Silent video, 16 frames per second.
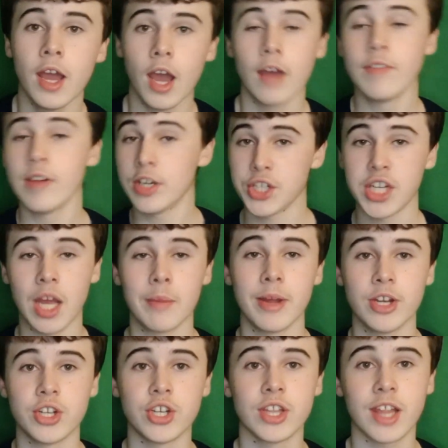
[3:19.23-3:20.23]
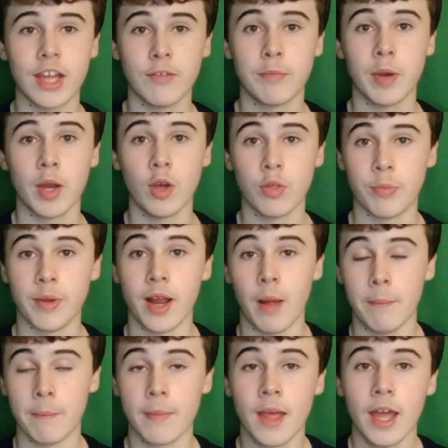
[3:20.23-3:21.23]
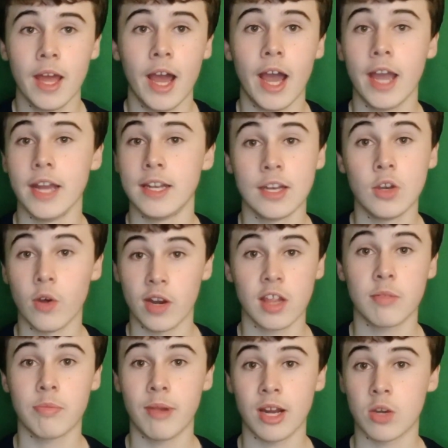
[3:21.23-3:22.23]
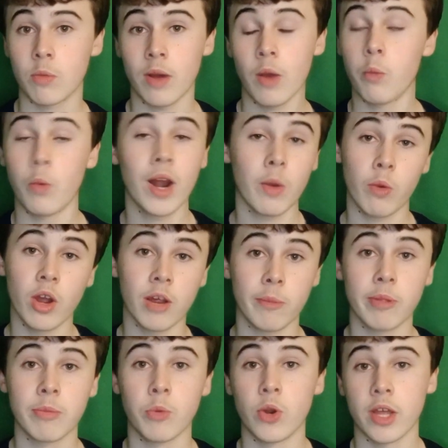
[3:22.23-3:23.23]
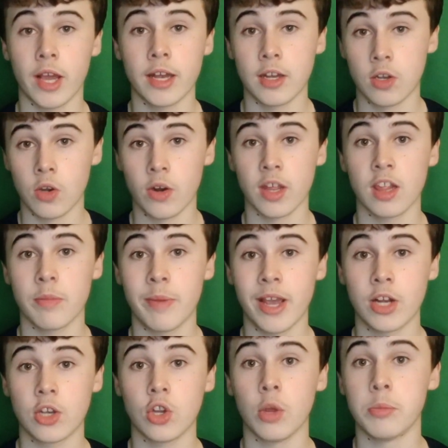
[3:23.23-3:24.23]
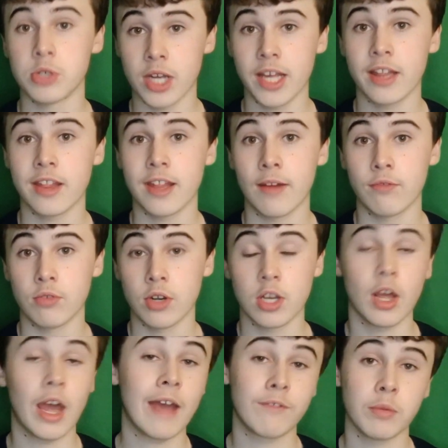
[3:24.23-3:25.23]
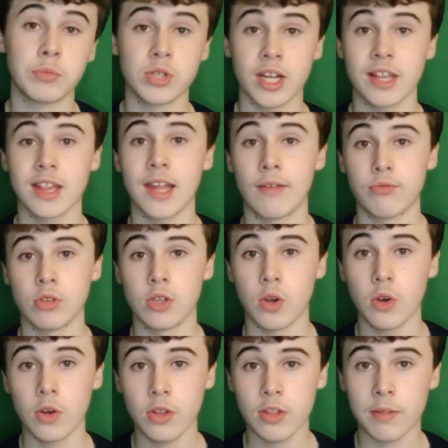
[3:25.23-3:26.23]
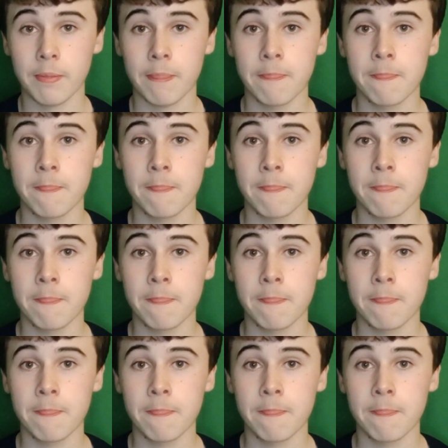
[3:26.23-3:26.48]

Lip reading: Eventually I managed to save both, but I did not expect, when I woke up this morning, I did not expect to have to break several dogs.